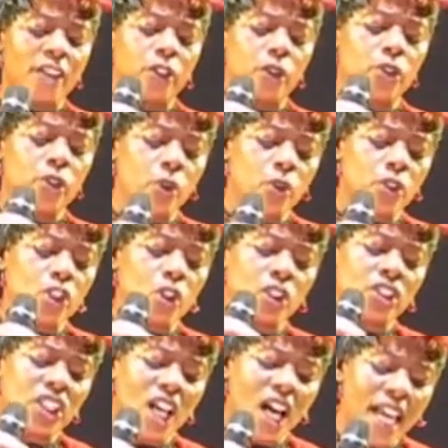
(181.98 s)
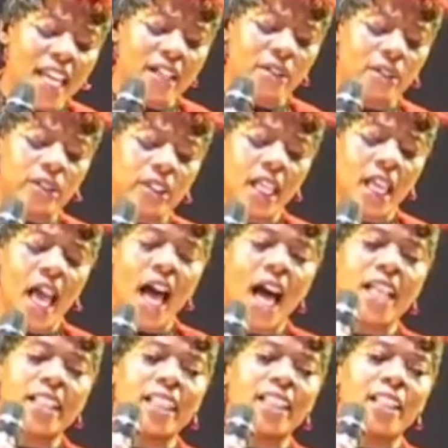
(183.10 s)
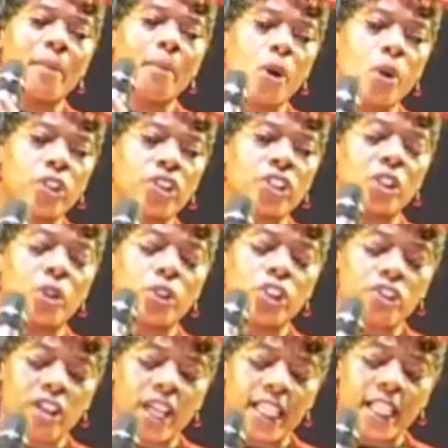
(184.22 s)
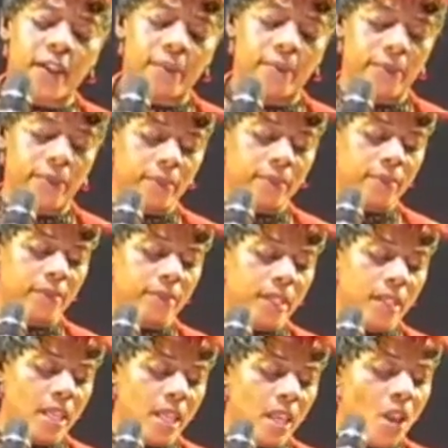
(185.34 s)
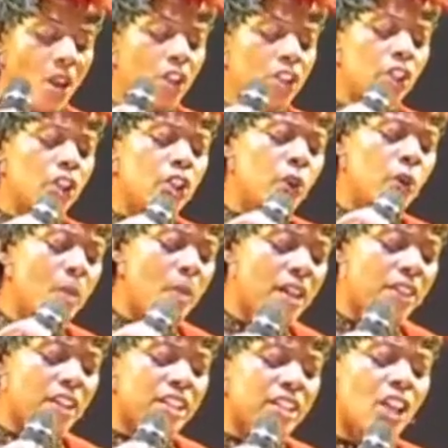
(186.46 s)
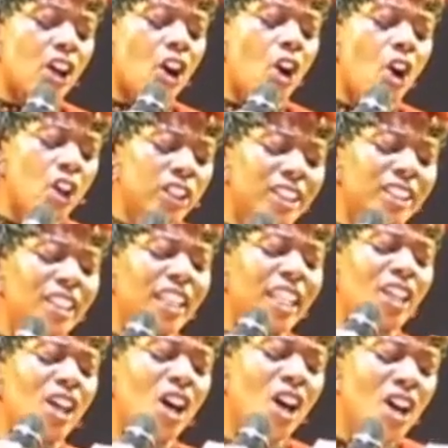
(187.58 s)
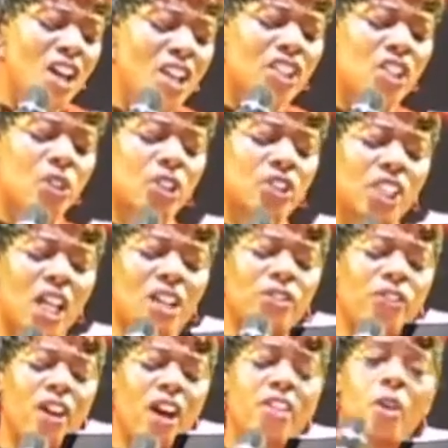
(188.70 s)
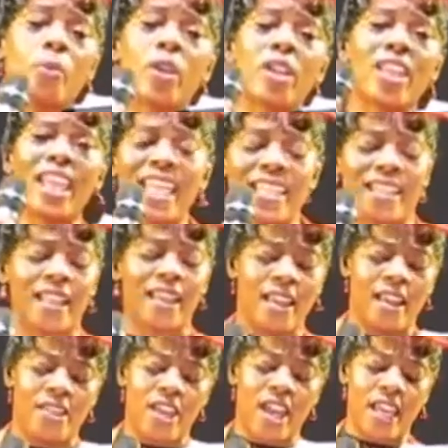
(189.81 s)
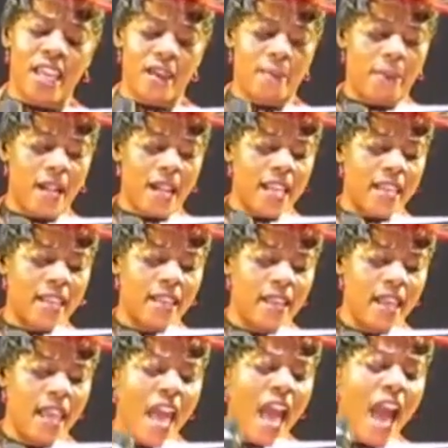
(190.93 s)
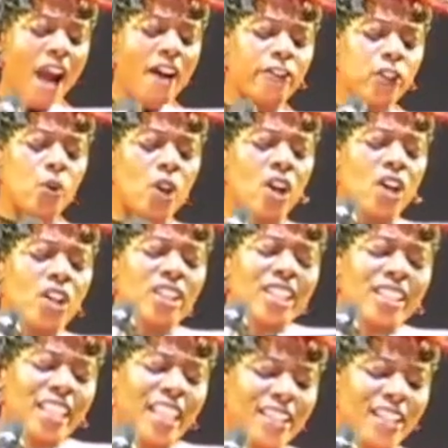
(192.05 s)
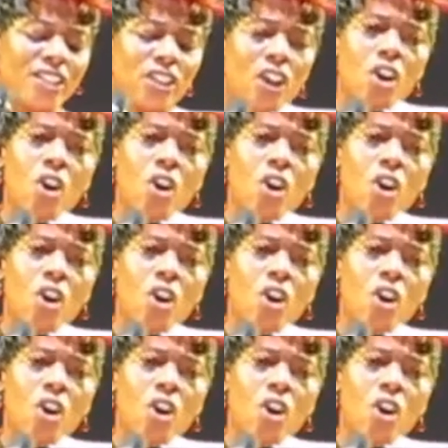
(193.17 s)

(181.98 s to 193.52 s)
if you use your child as an emotional strainer. To you mothers that constantly curse your child's father within their ear play, have you considered the